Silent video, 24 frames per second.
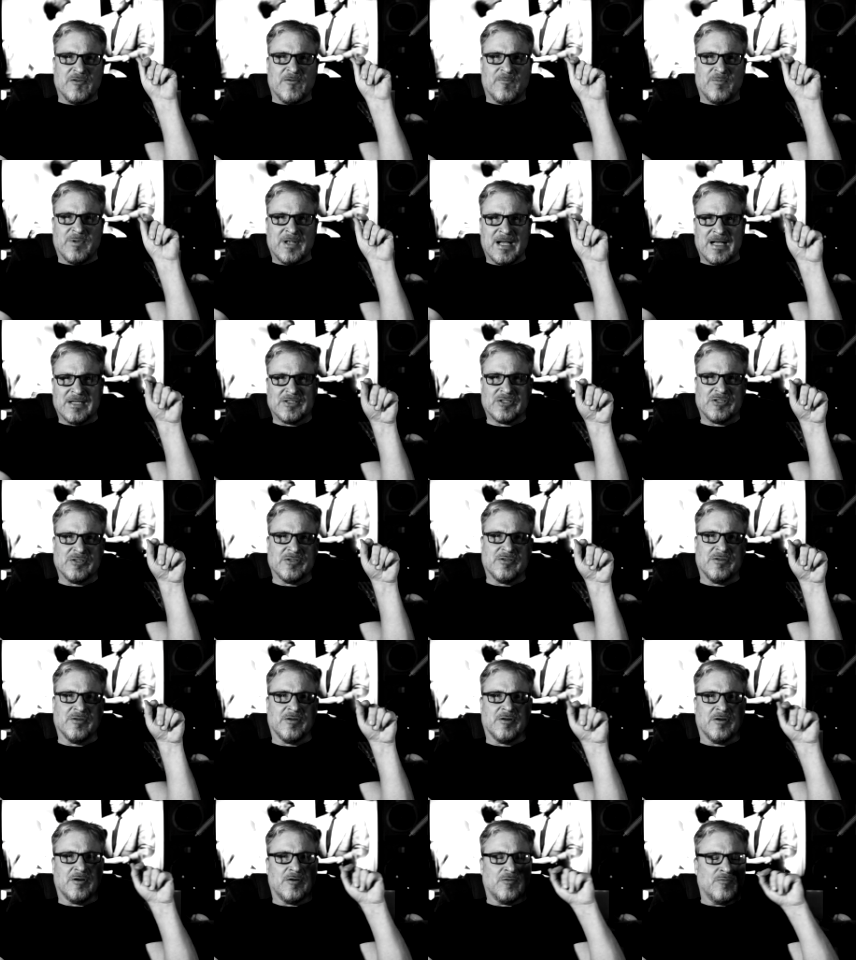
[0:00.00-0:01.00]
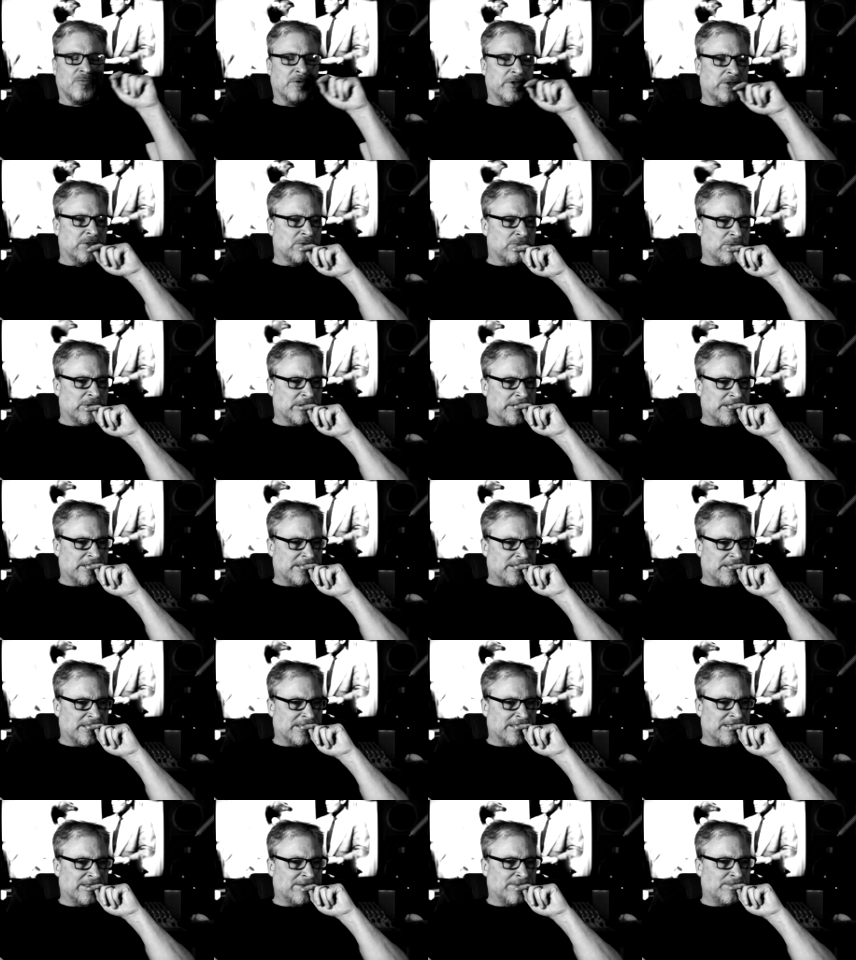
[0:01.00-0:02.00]
of Plastic Girl, which was
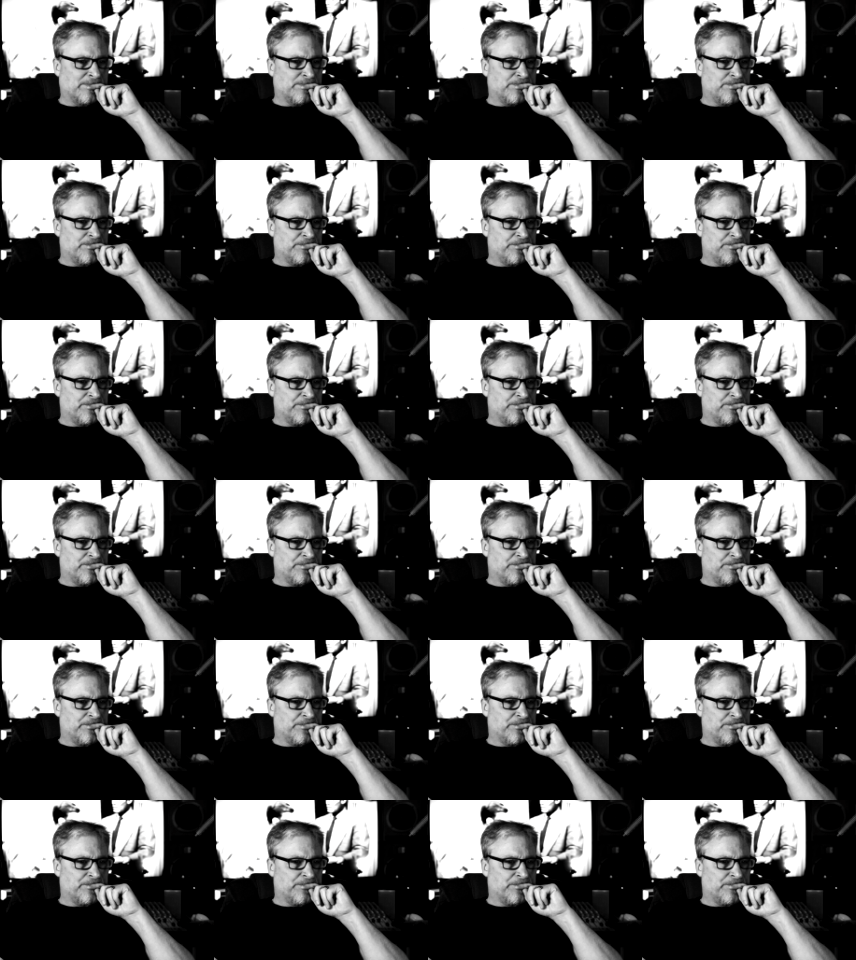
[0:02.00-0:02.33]
it